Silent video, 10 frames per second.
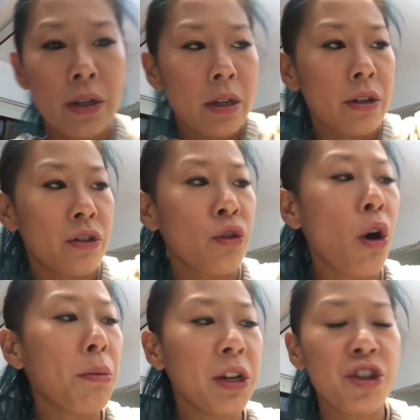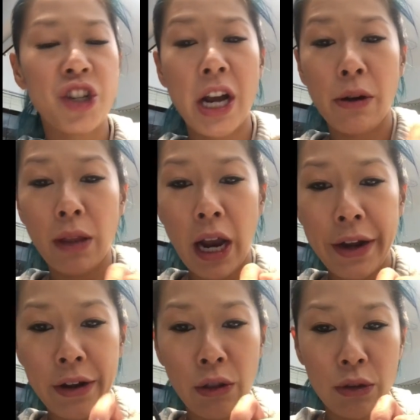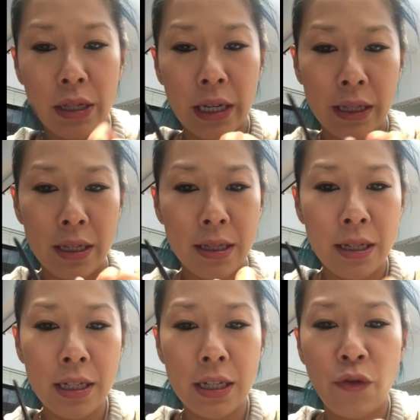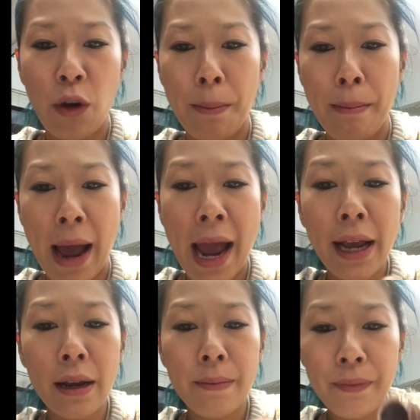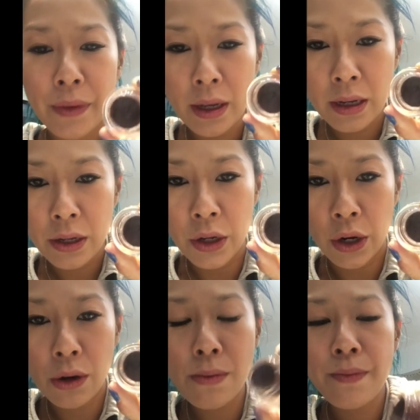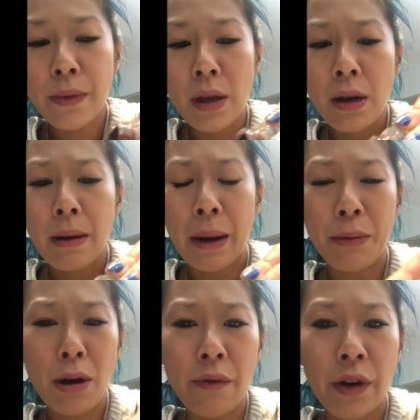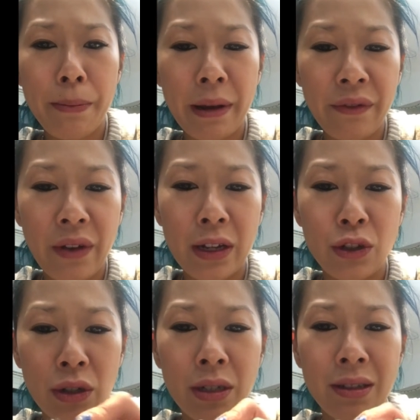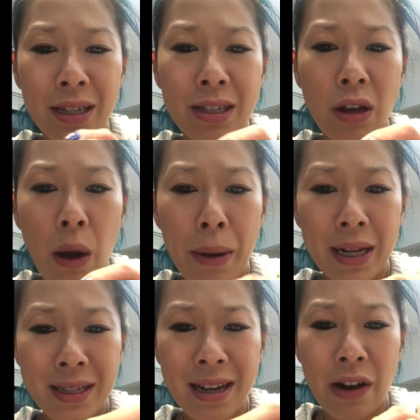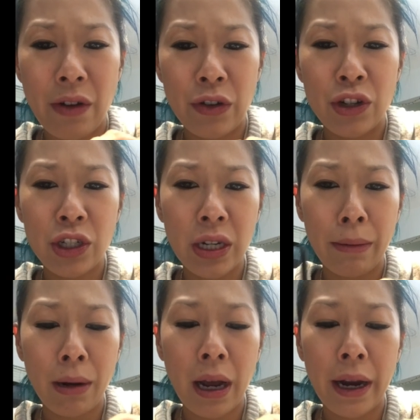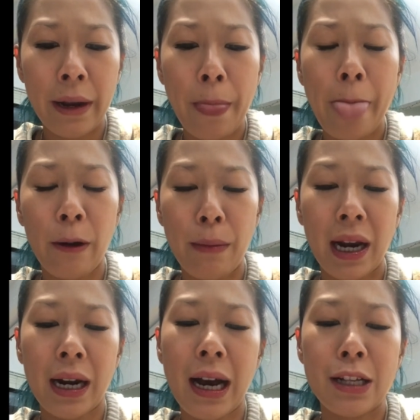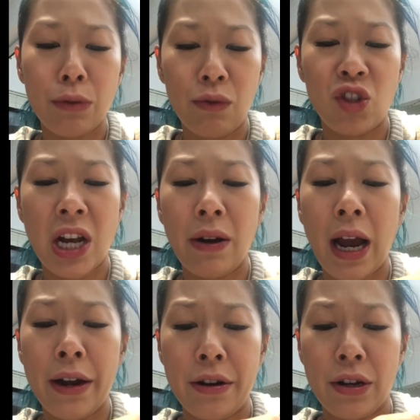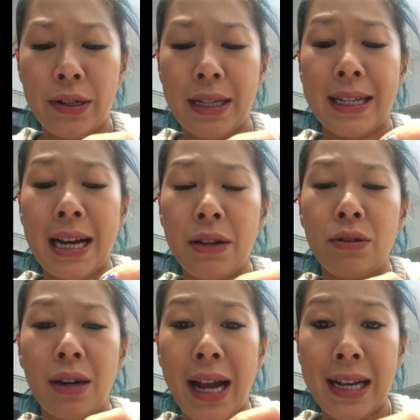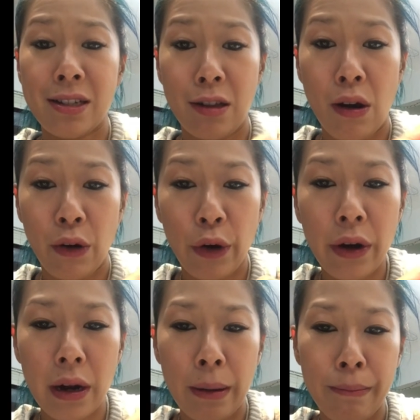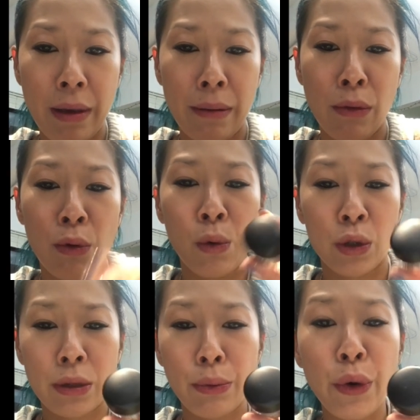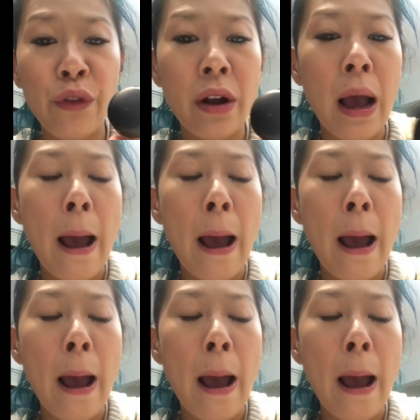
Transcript: because normally gel liner looks like this. This is from MAC, you know? I'm not a very big fan doing this on myself. I usually apply on my clients with gel liner because they tend to last longer and be more waterproof.